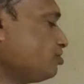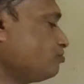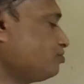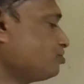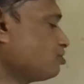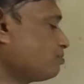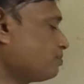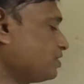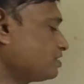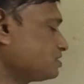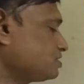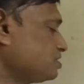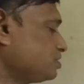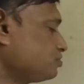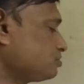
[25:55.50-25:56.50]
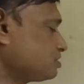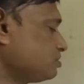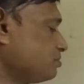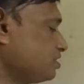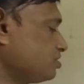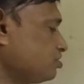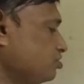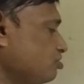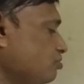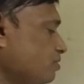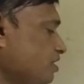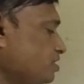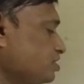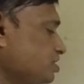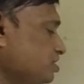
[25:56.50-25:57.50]
if you operate C2 symmetry
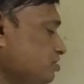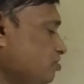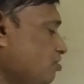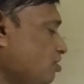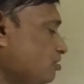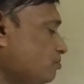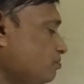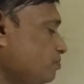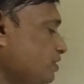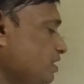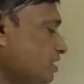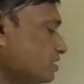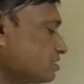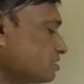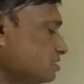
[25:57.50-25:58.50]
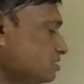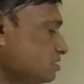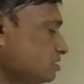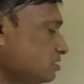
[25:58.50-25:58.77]
operation on px,